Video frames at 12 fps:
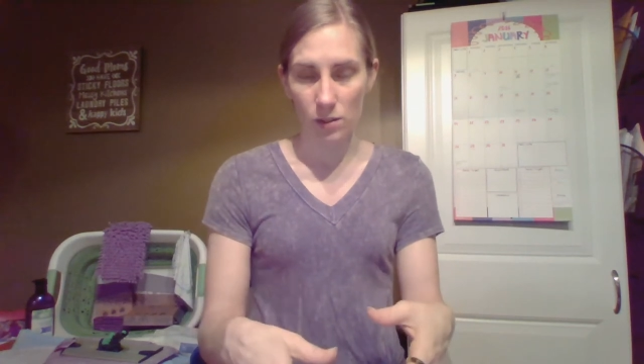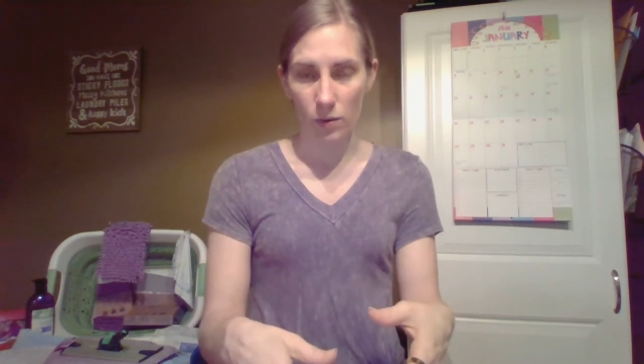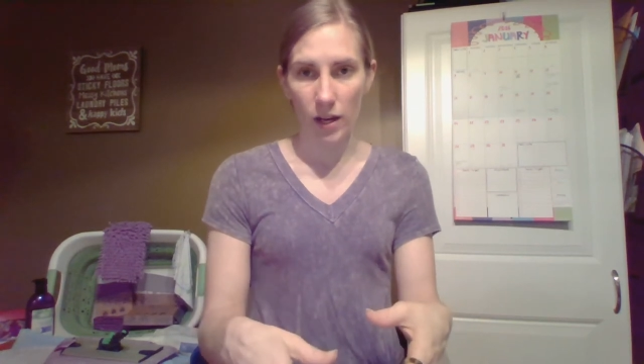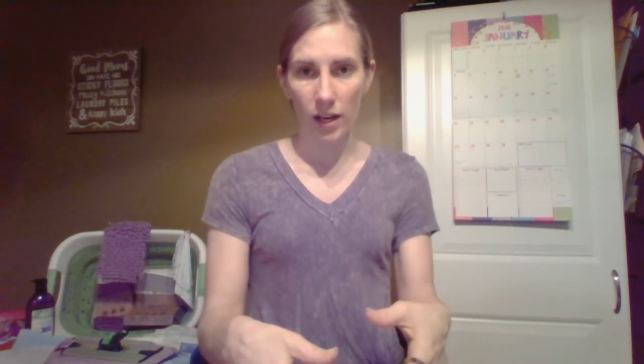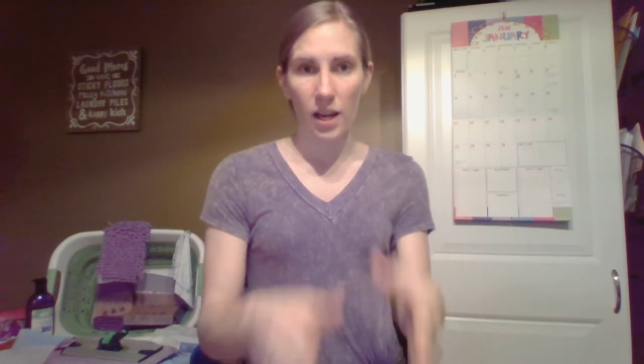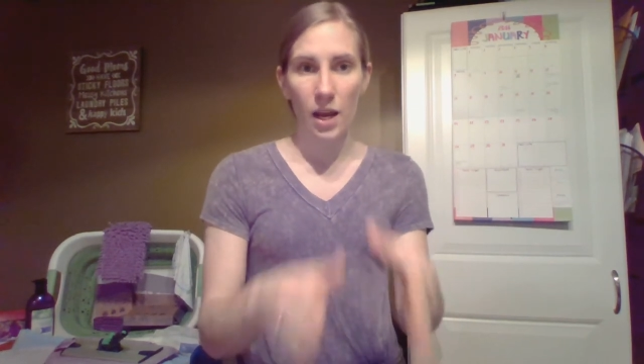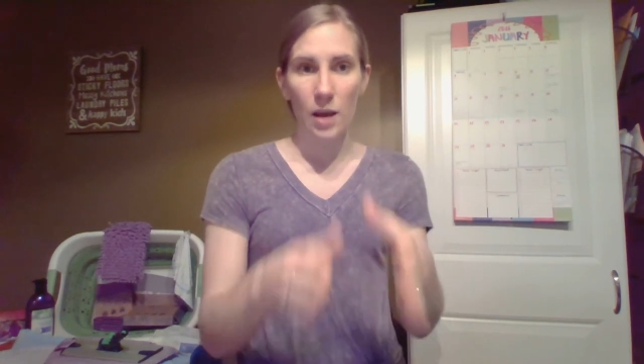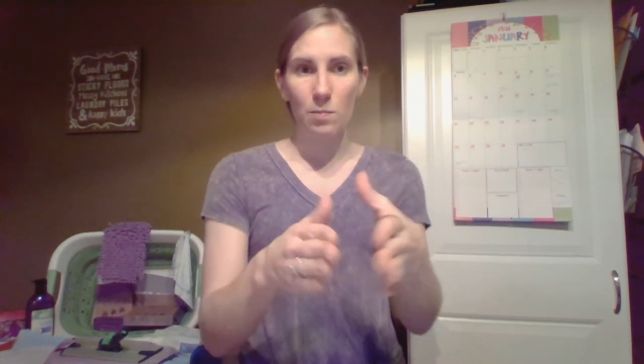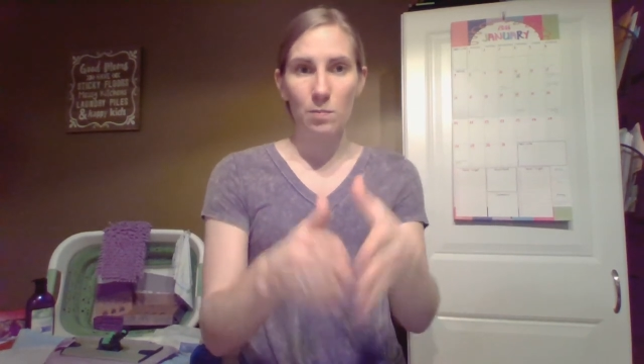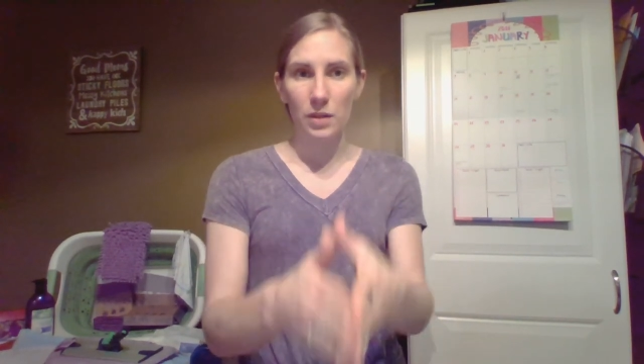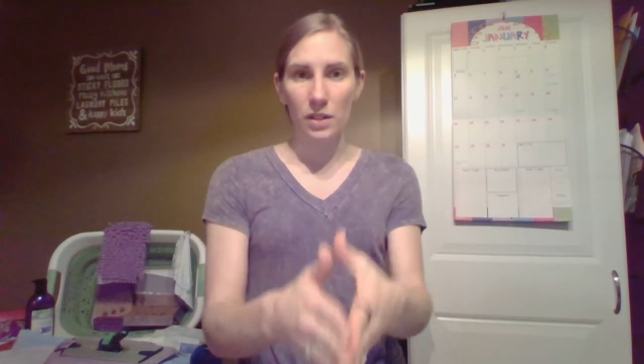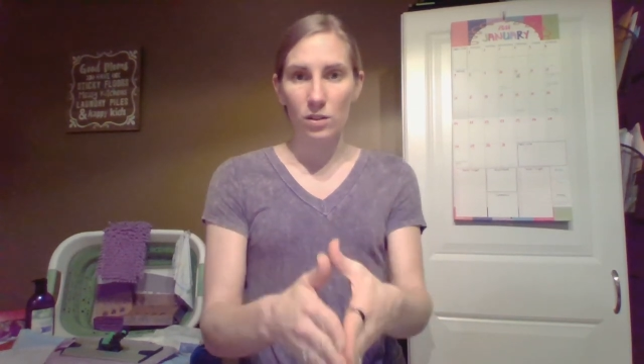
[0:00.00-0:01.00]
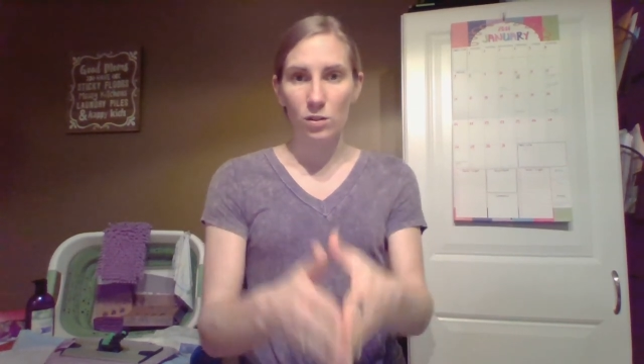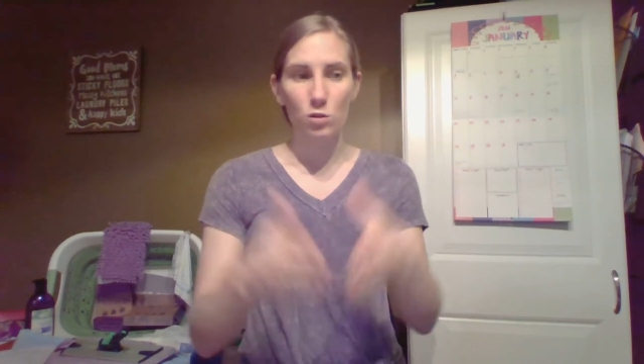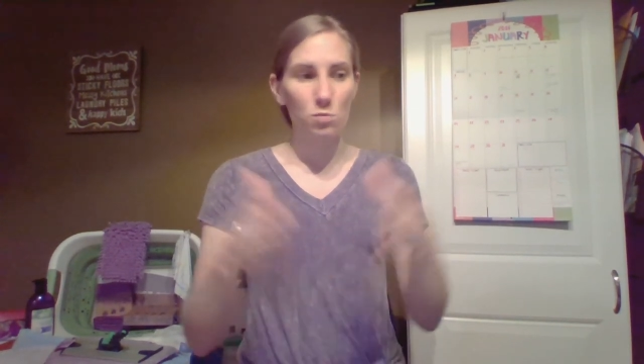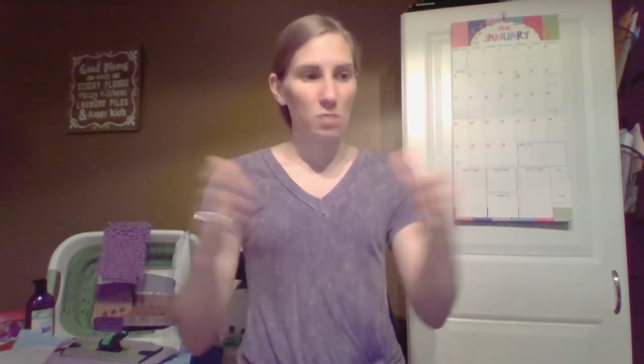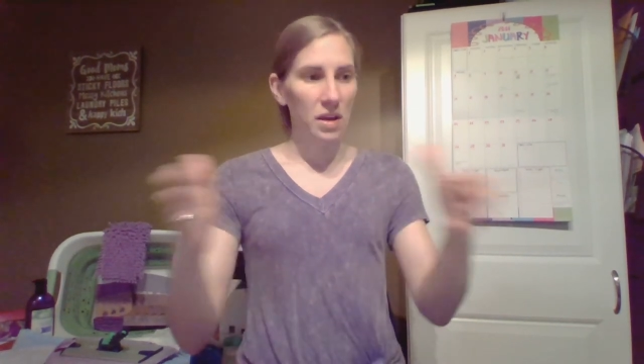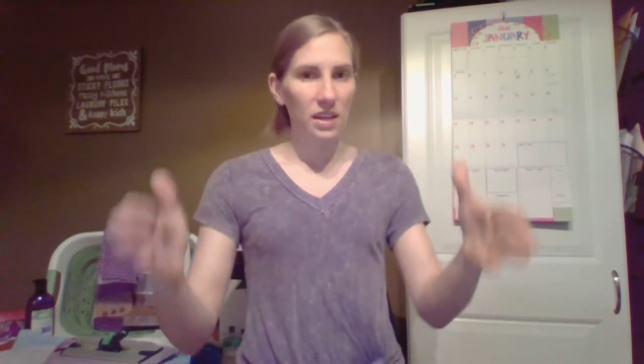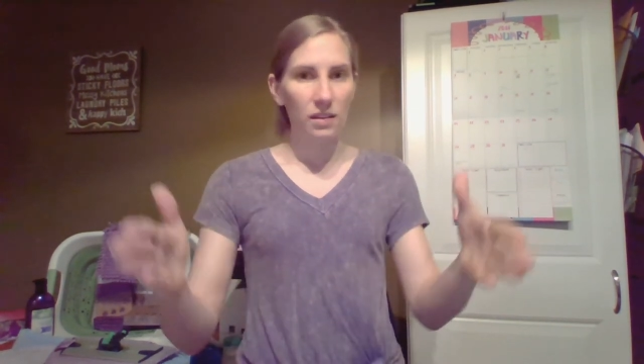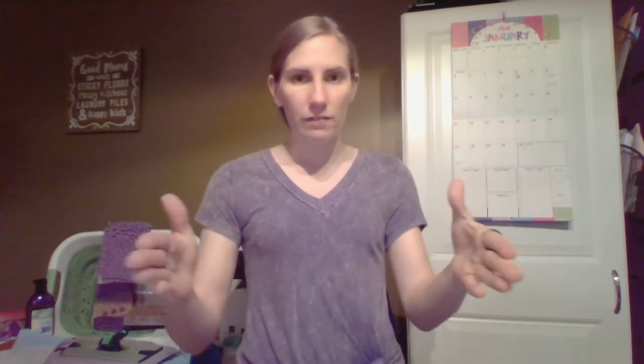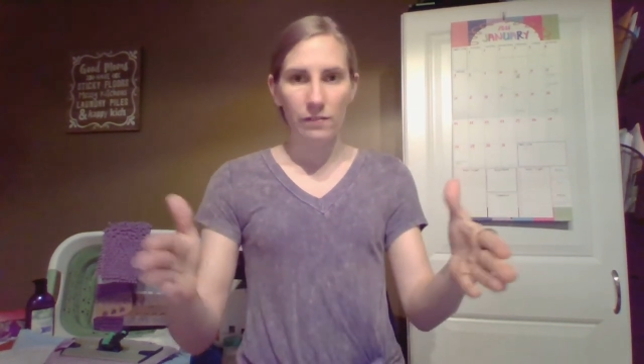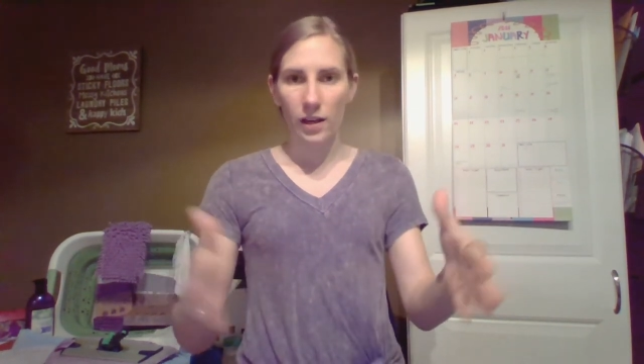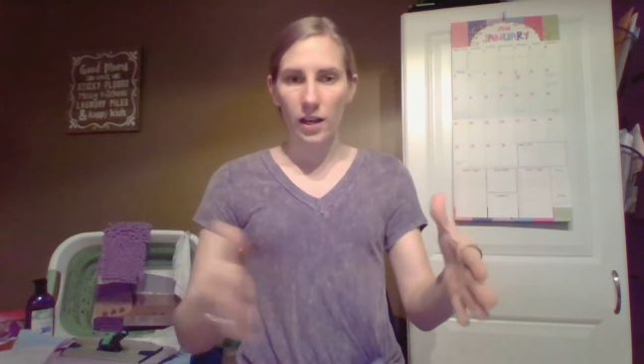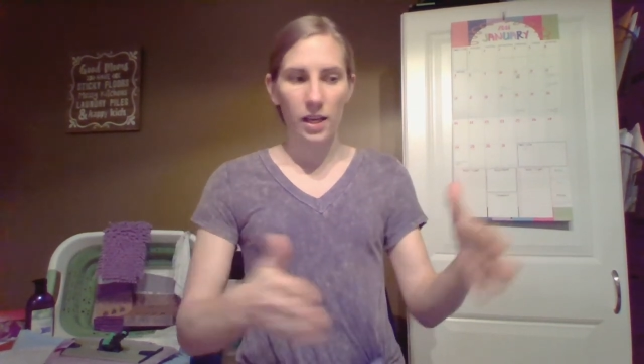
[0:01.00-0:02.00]
okay? Be you, make it
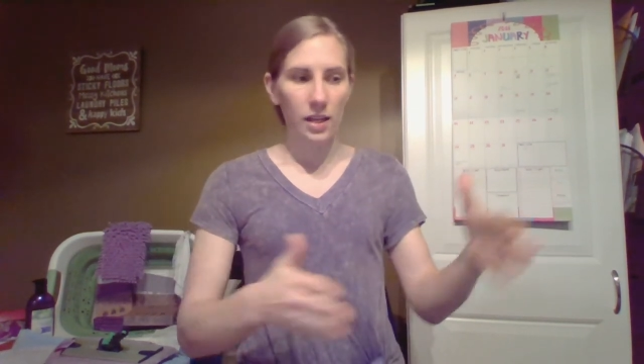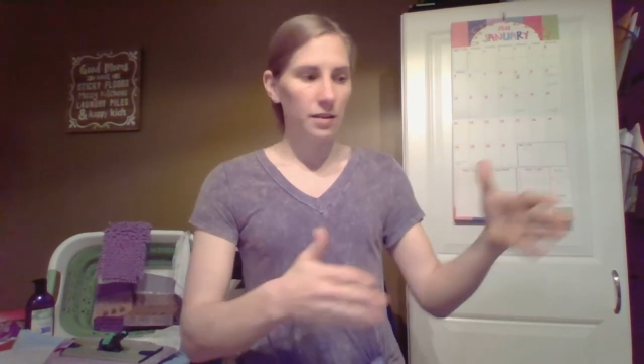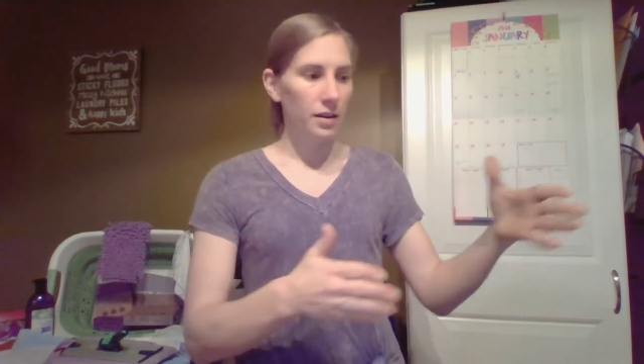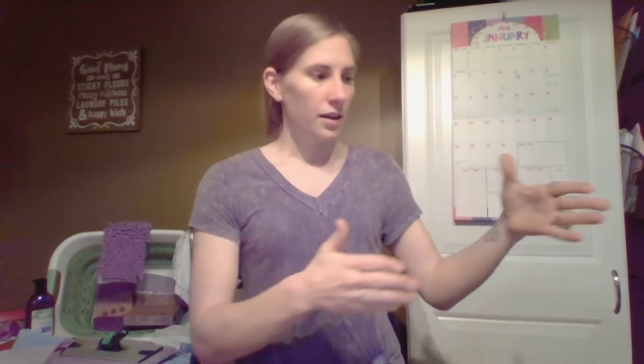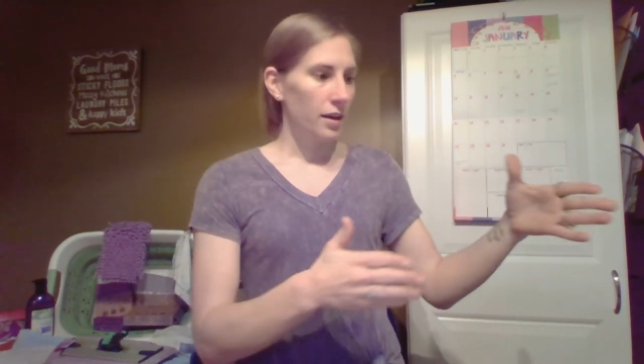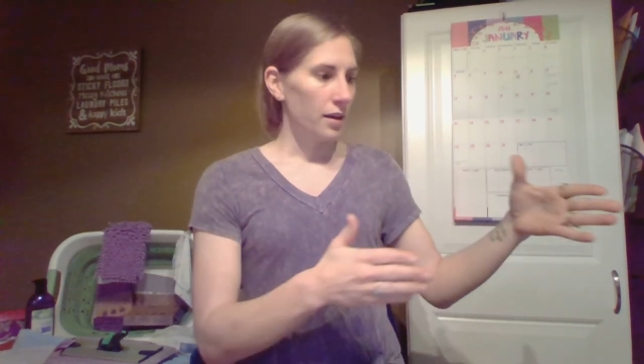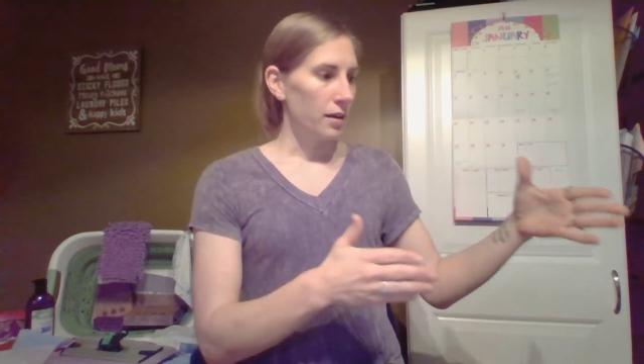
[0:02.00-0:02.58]
fun,